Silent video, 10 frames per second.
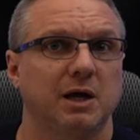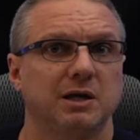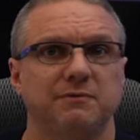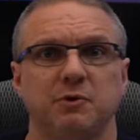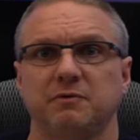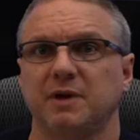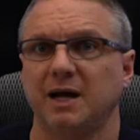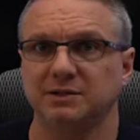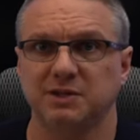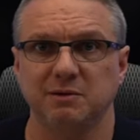And if you have
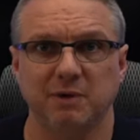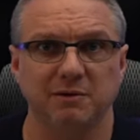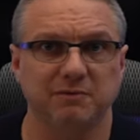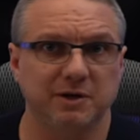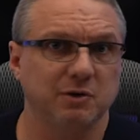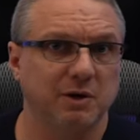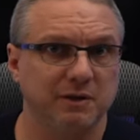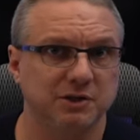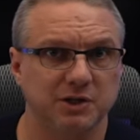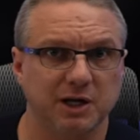not seen my video
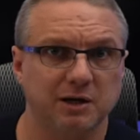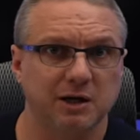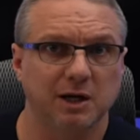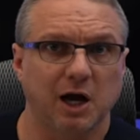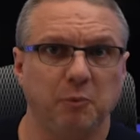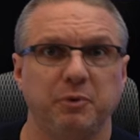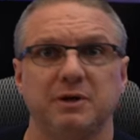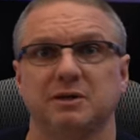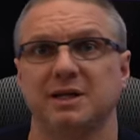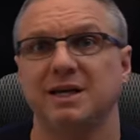on this yet, I'll
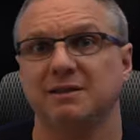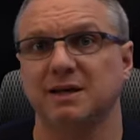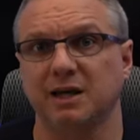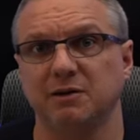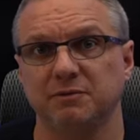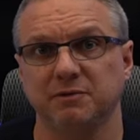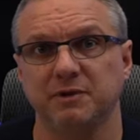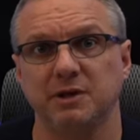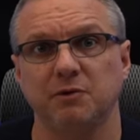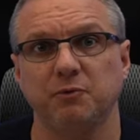put a link at the end of the
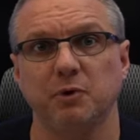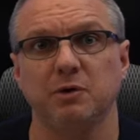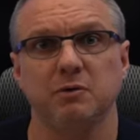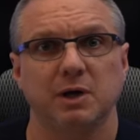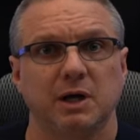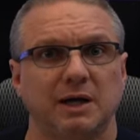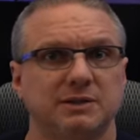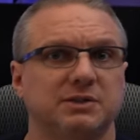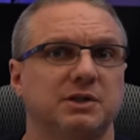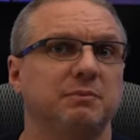video for you, as
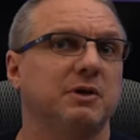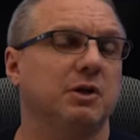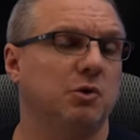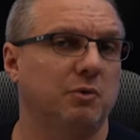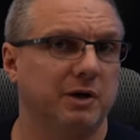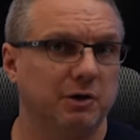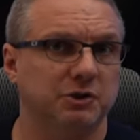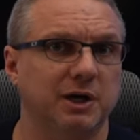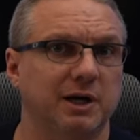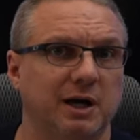it's something that you'll want to go
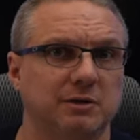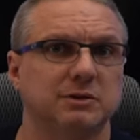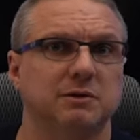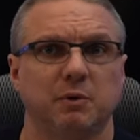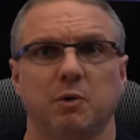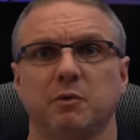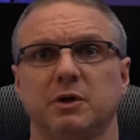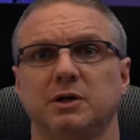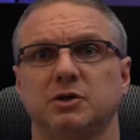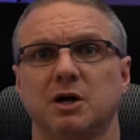check out. But what we're
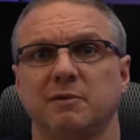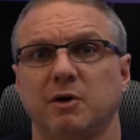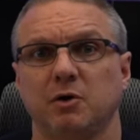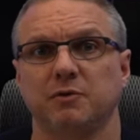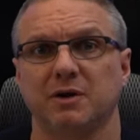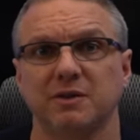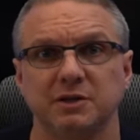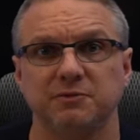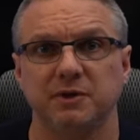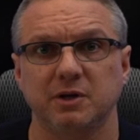going to talk about over in
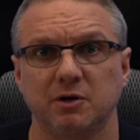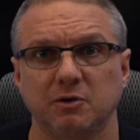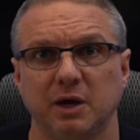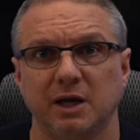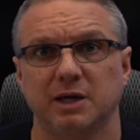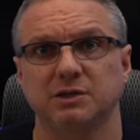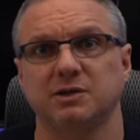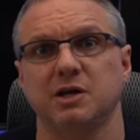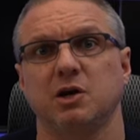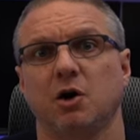this video
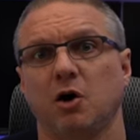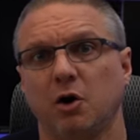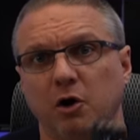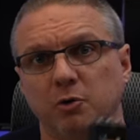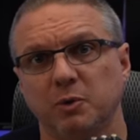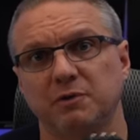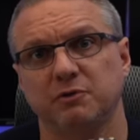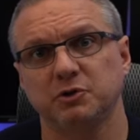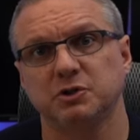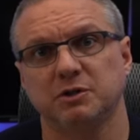is the hardware
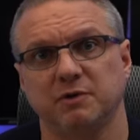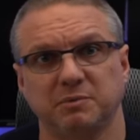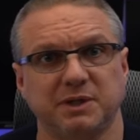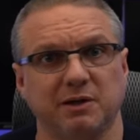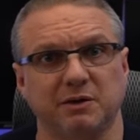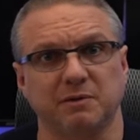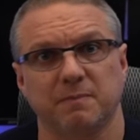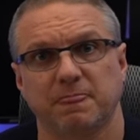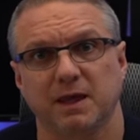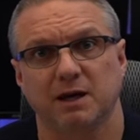version of upscaling.
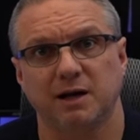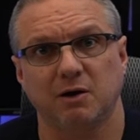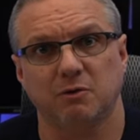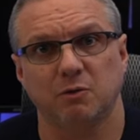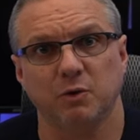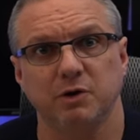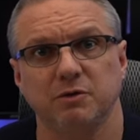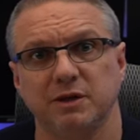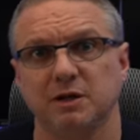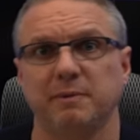Now, when you
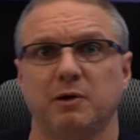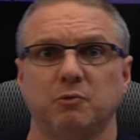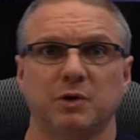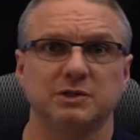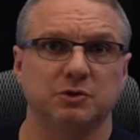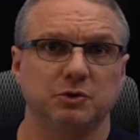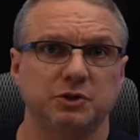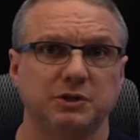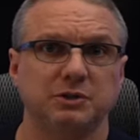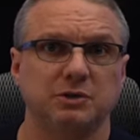think about
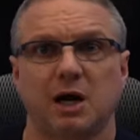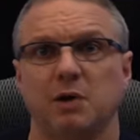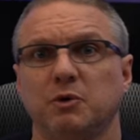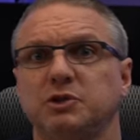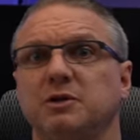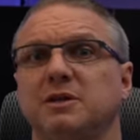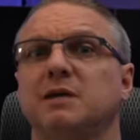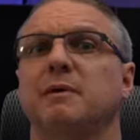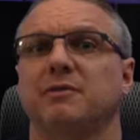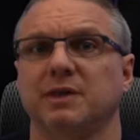resolutions, I want you to
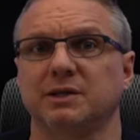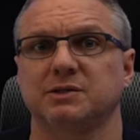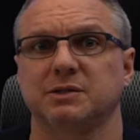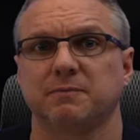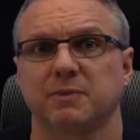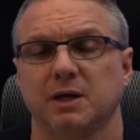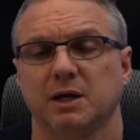think about this.